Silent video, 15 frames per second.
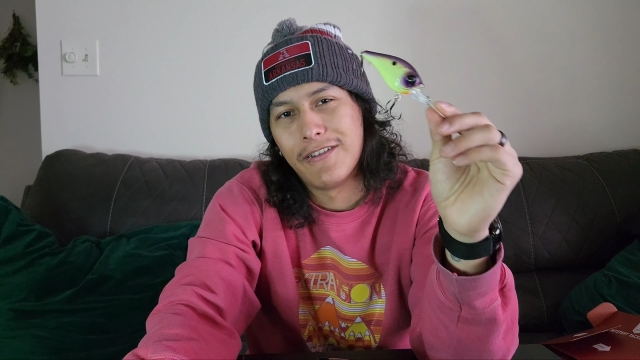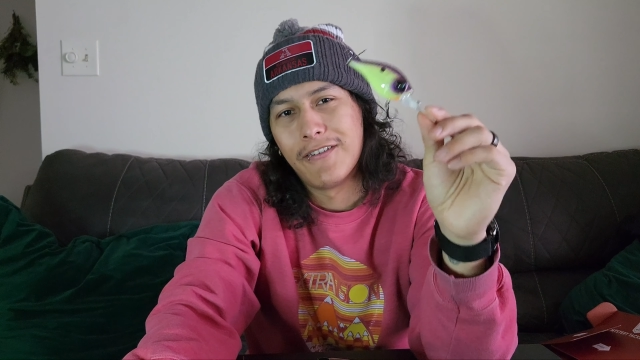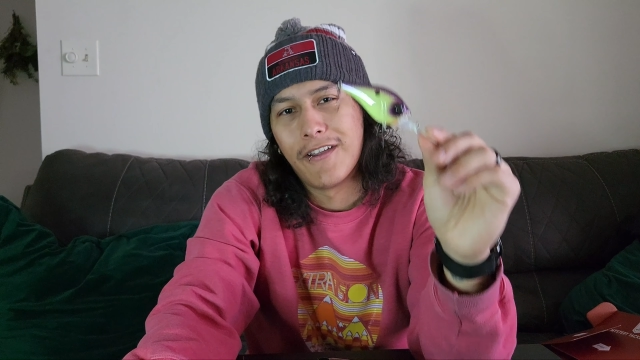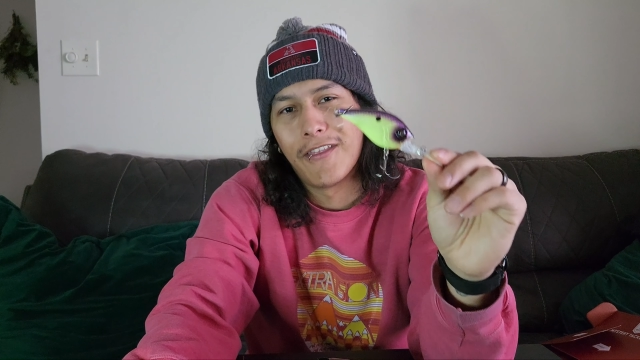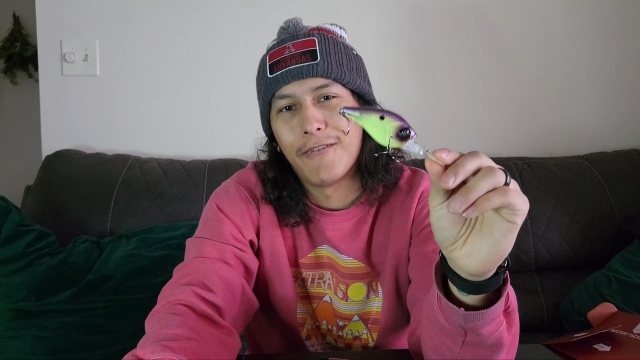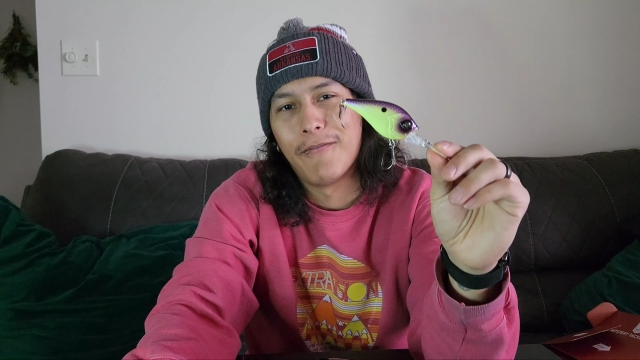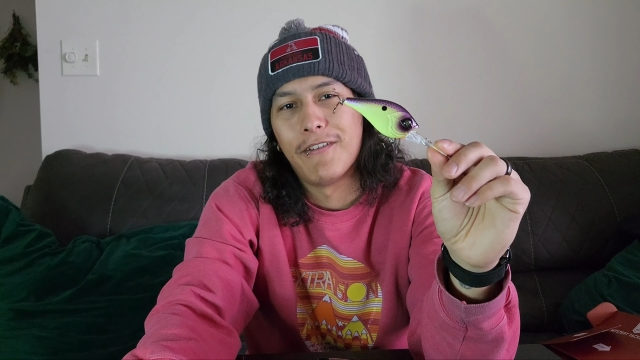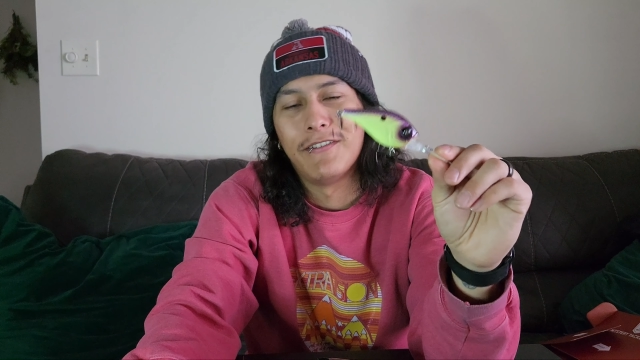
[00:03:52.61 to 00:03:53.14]
your
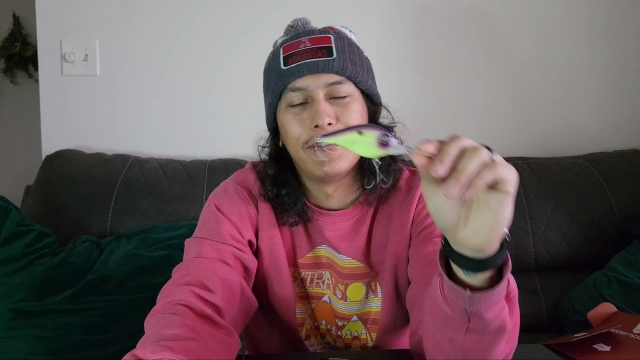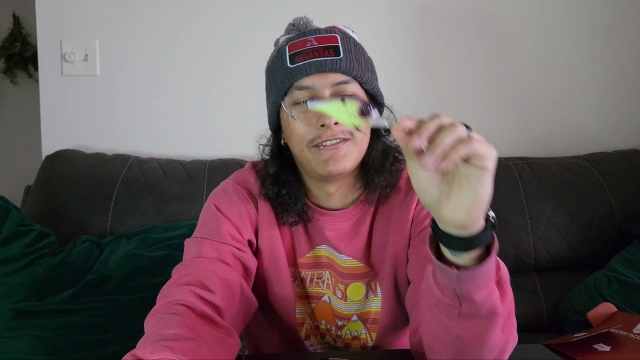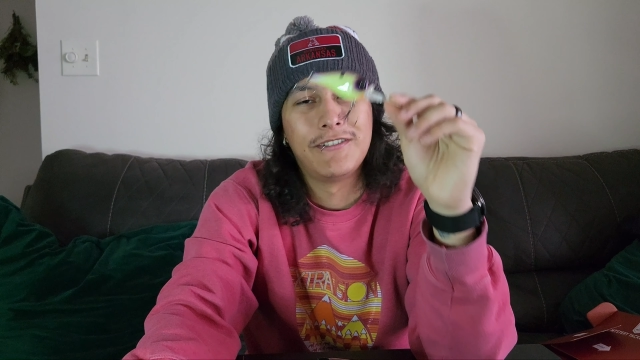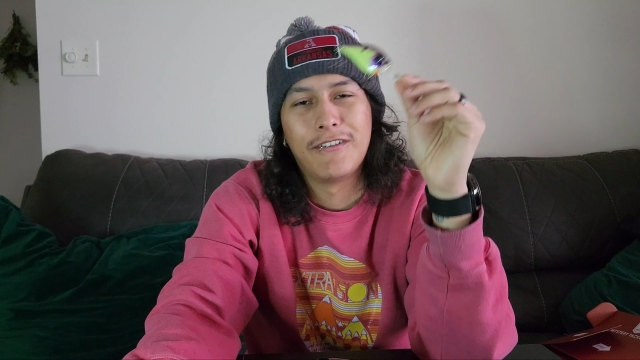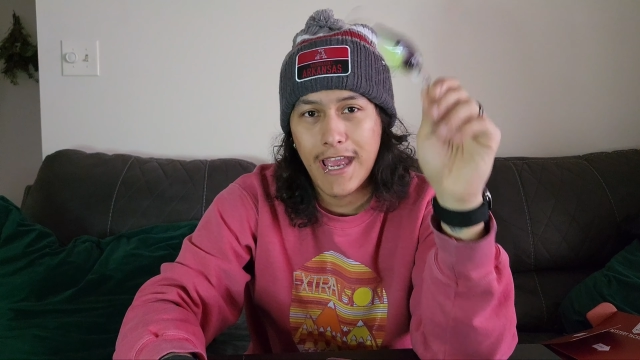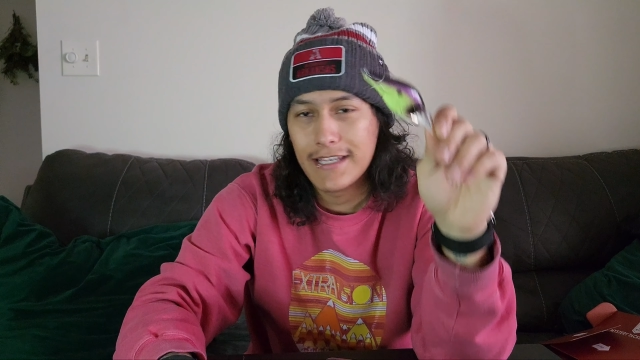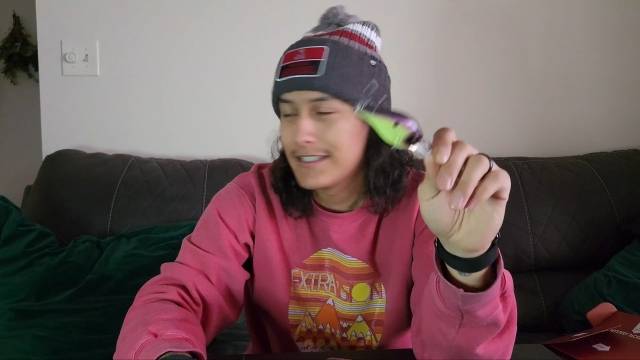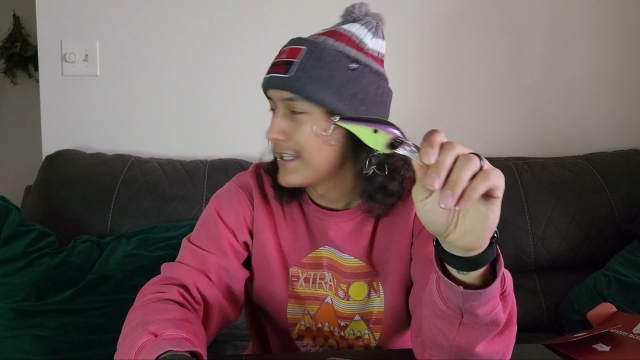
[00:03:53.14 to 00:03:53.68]
other one. Just
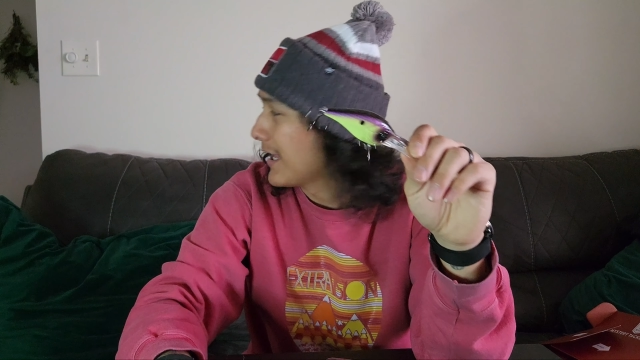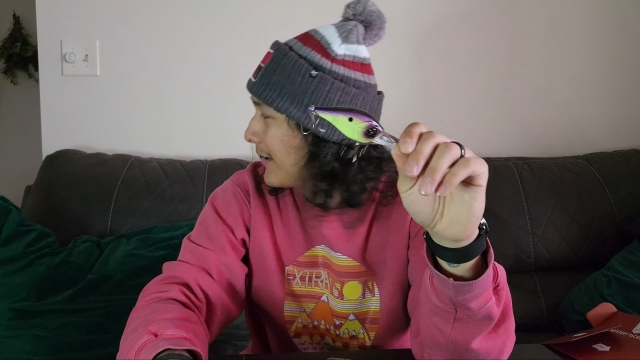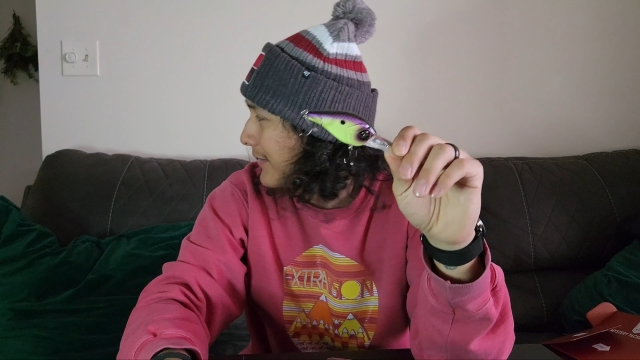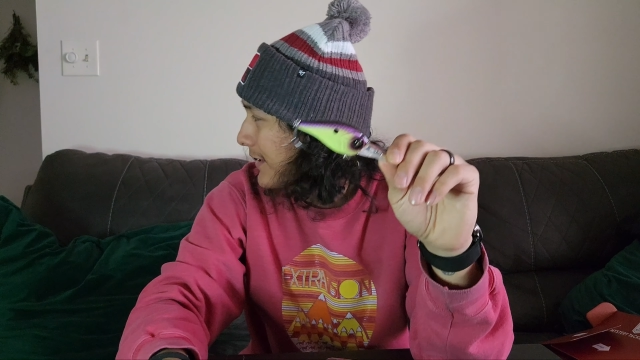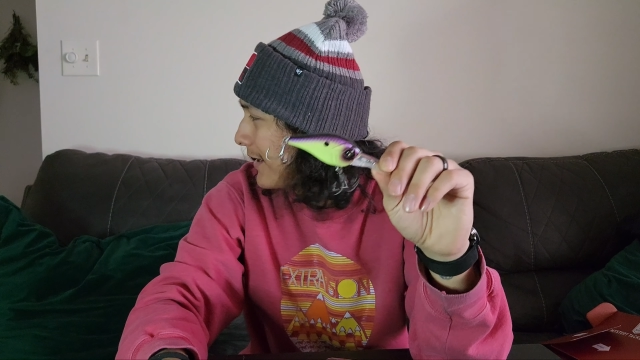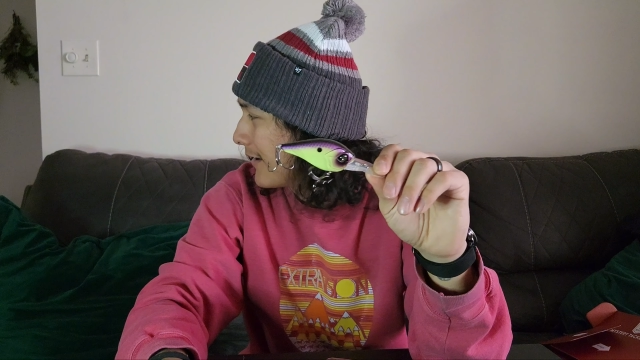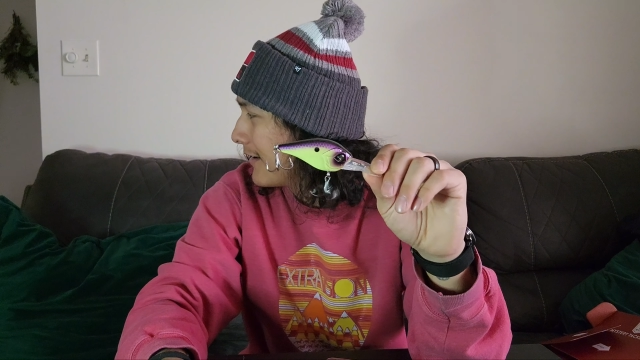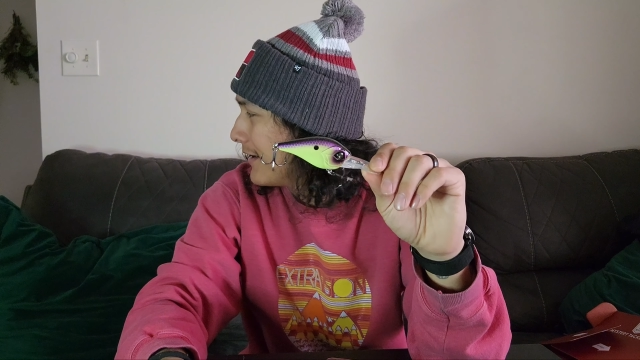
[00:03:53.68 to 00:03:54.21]
cast it out
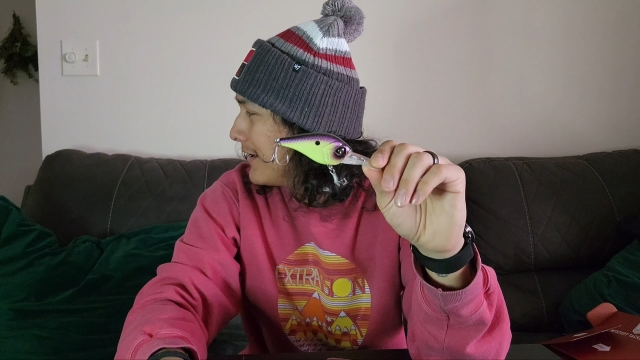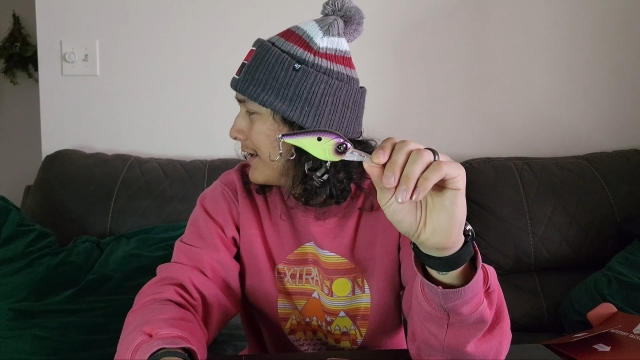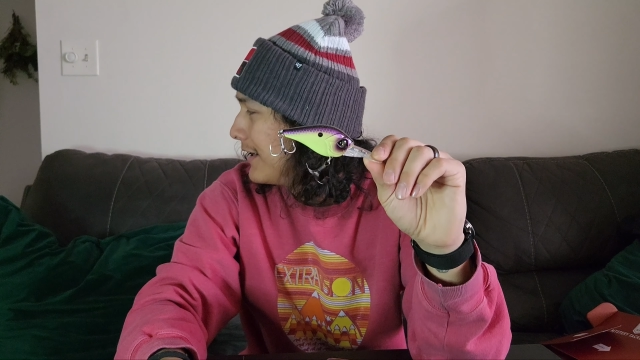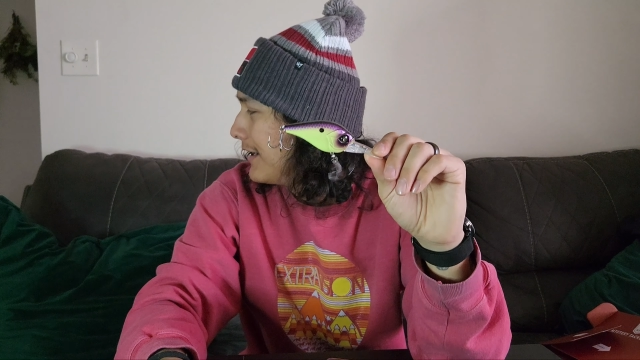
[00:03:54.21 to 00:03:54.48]
there,